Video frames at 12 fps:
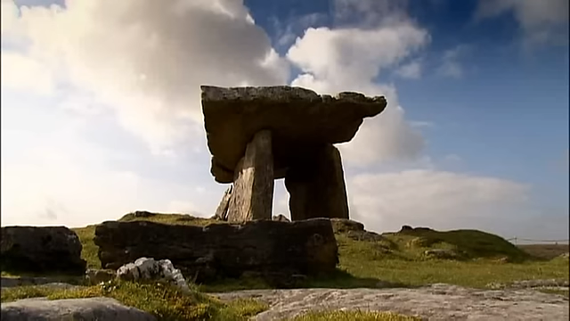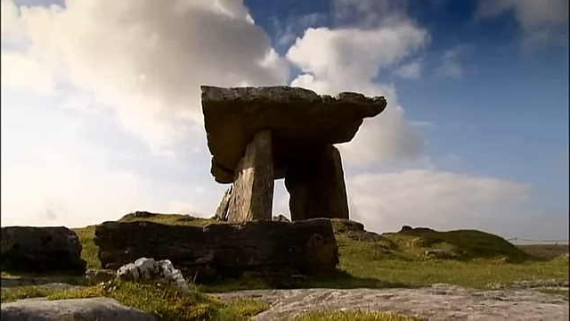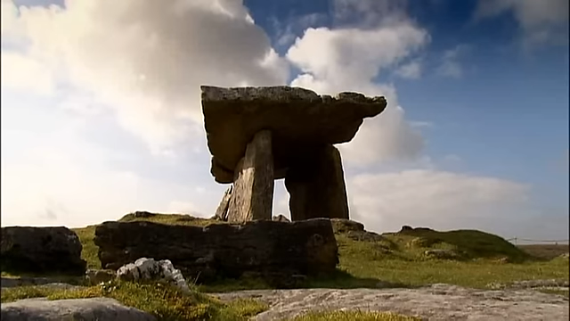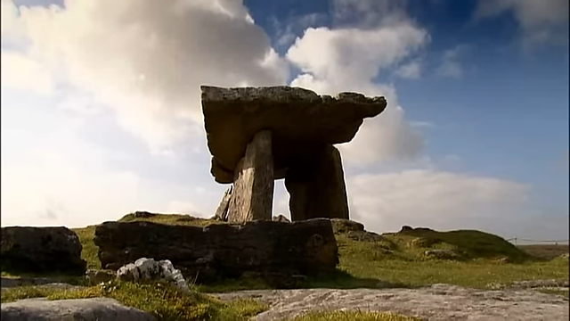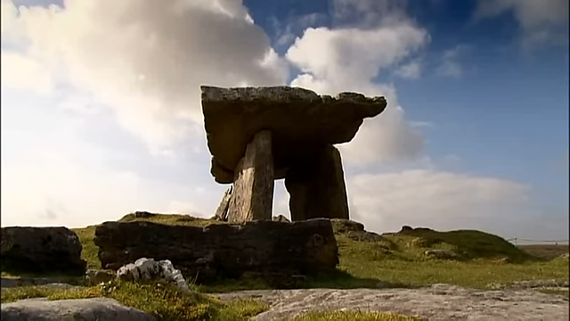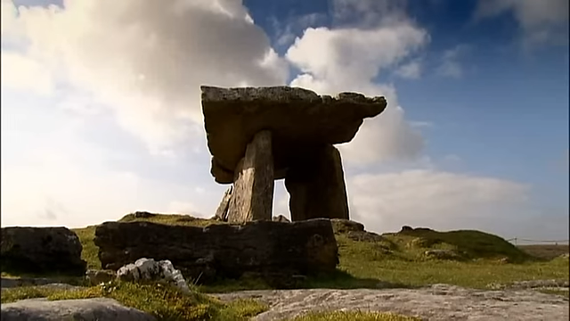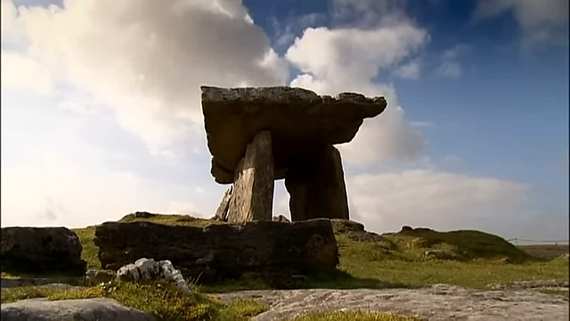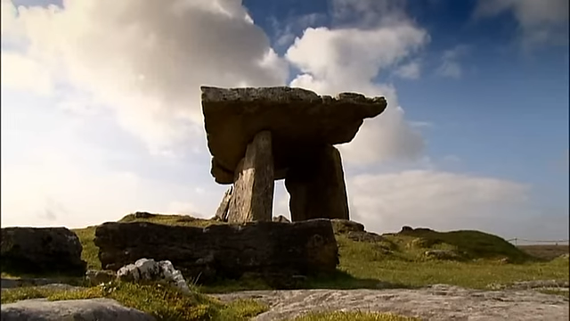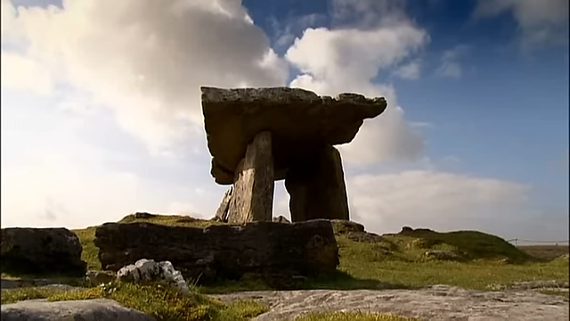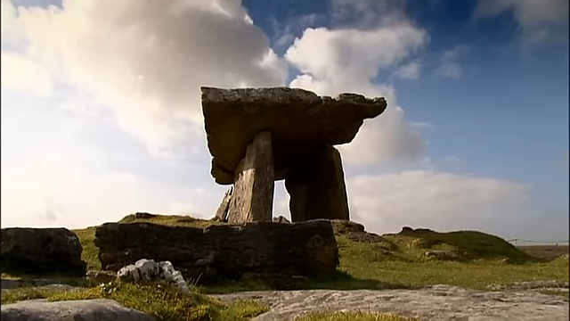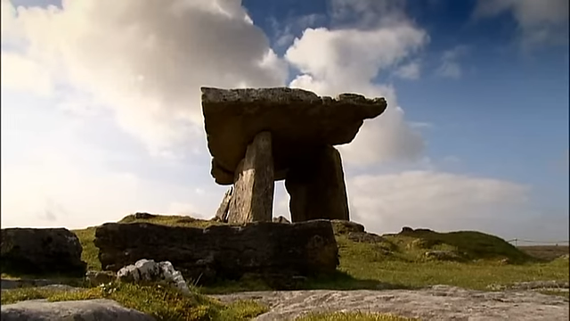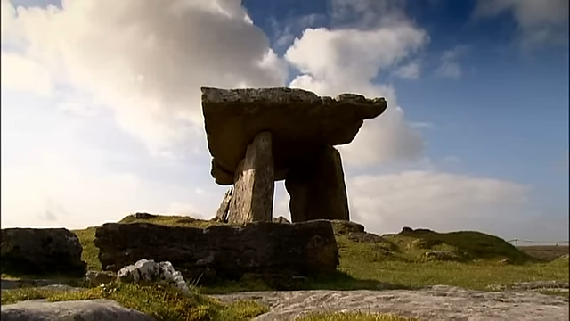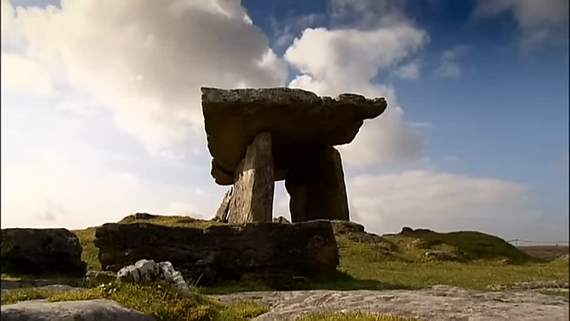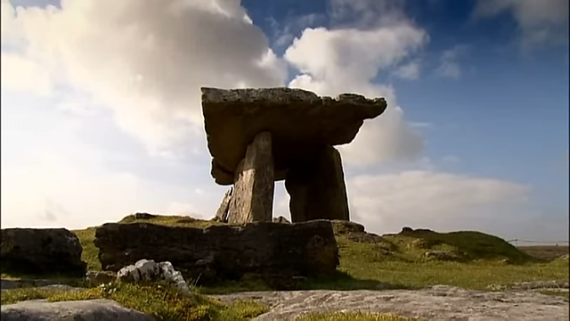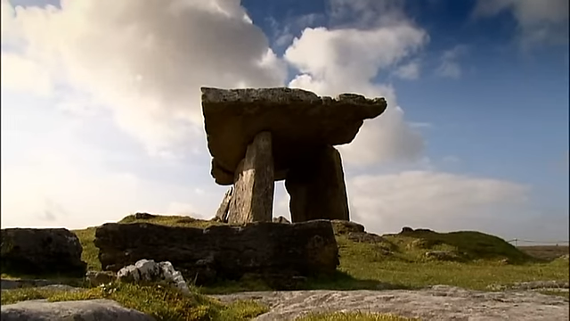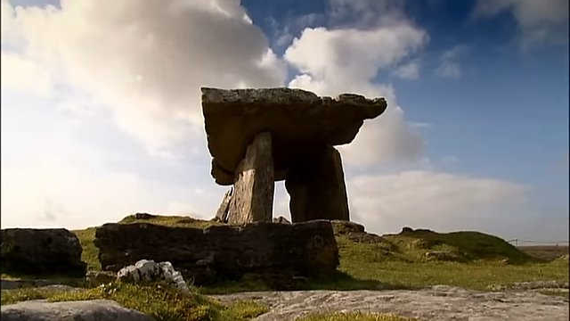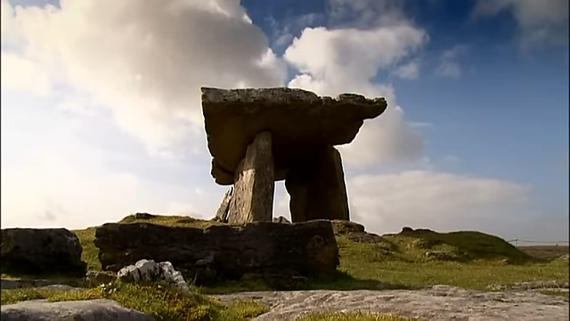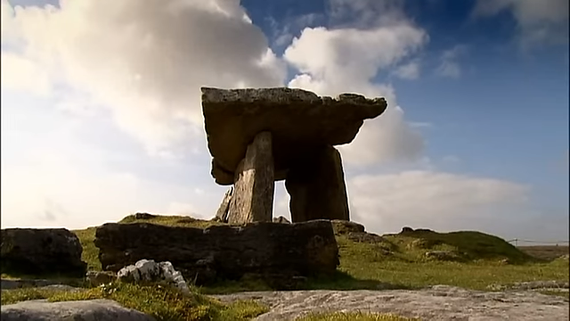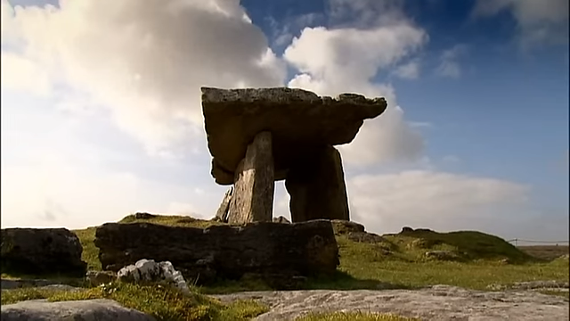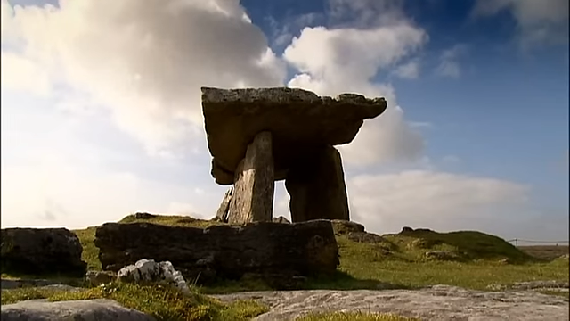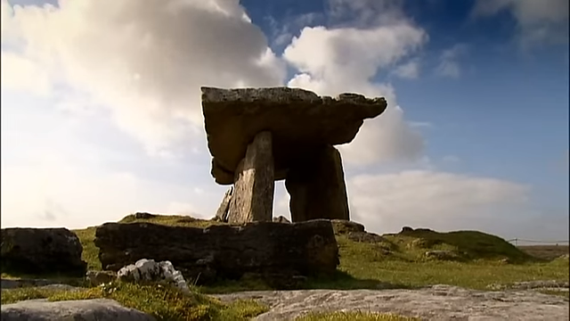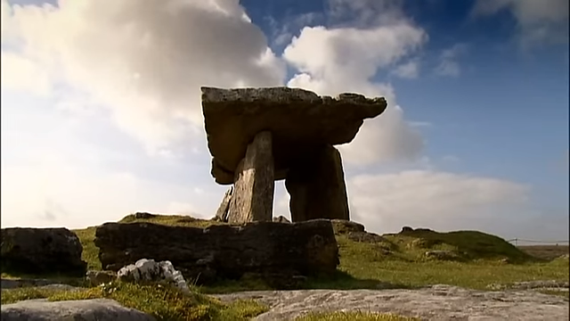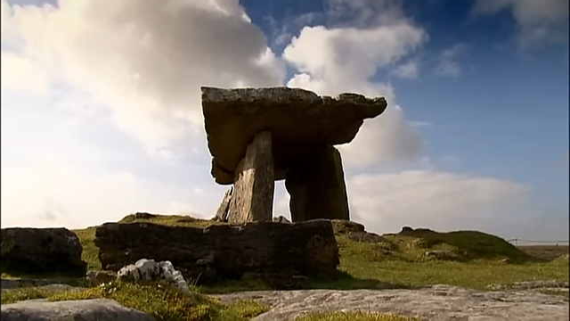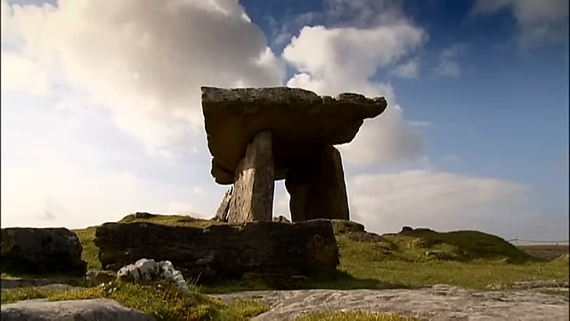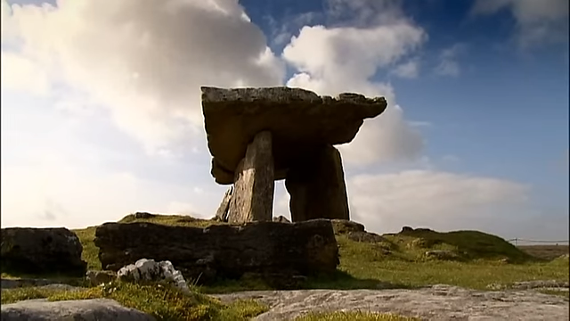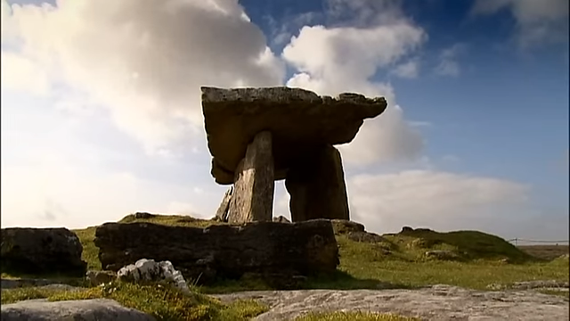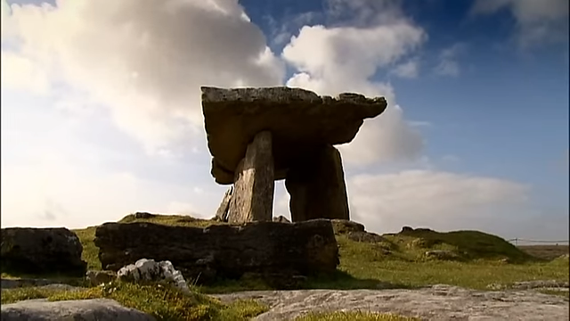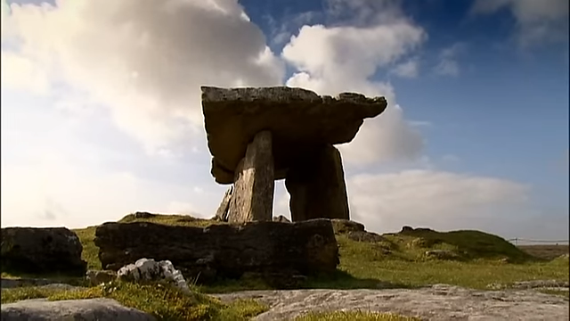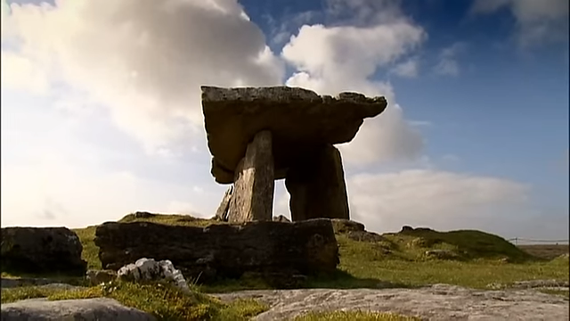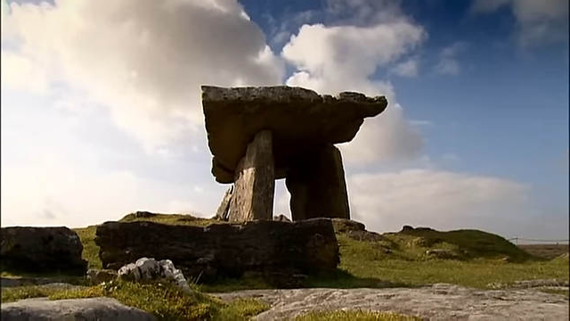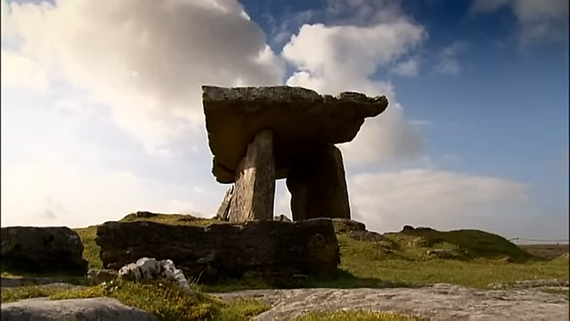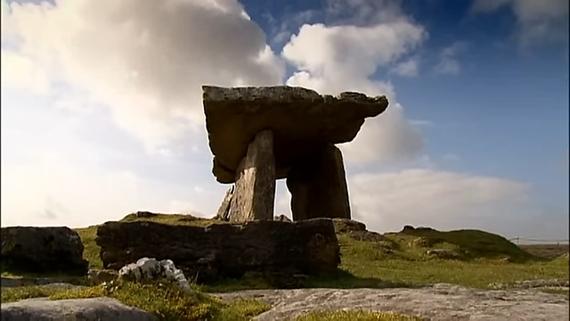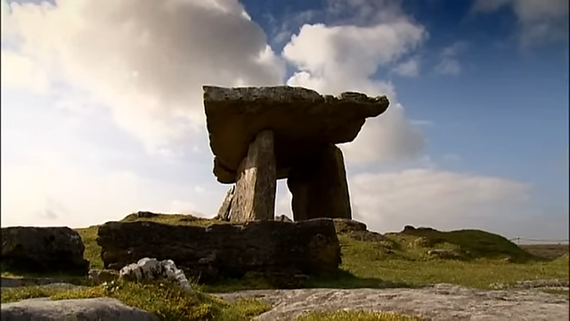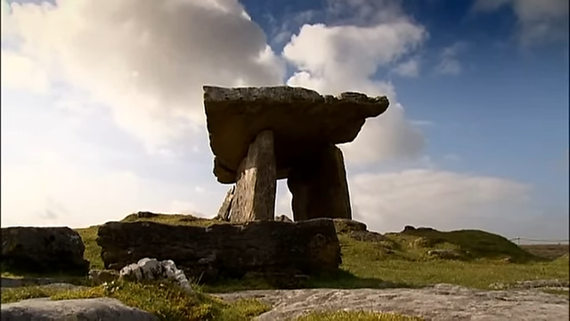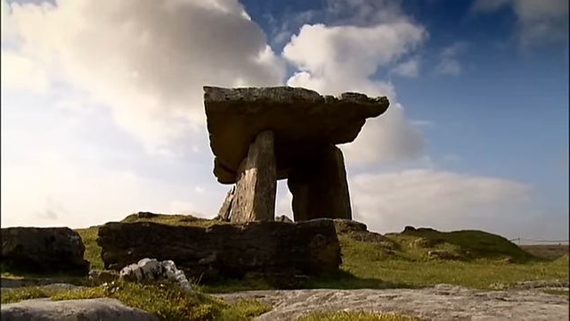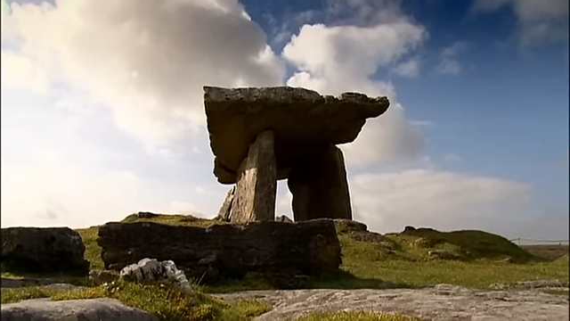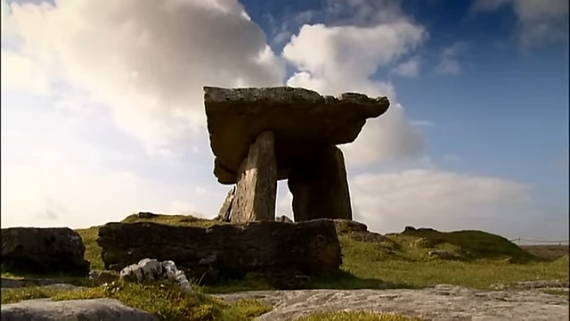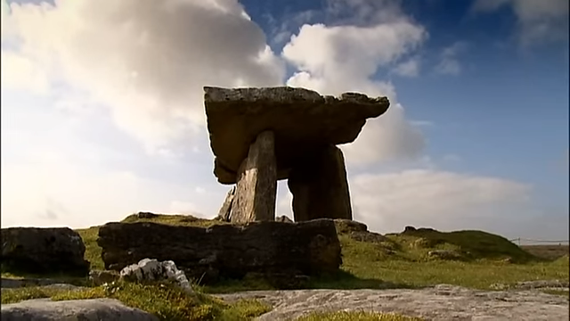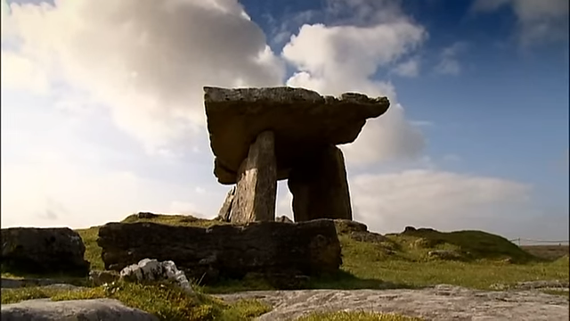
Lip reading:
No face is visible, so there are no lips to read.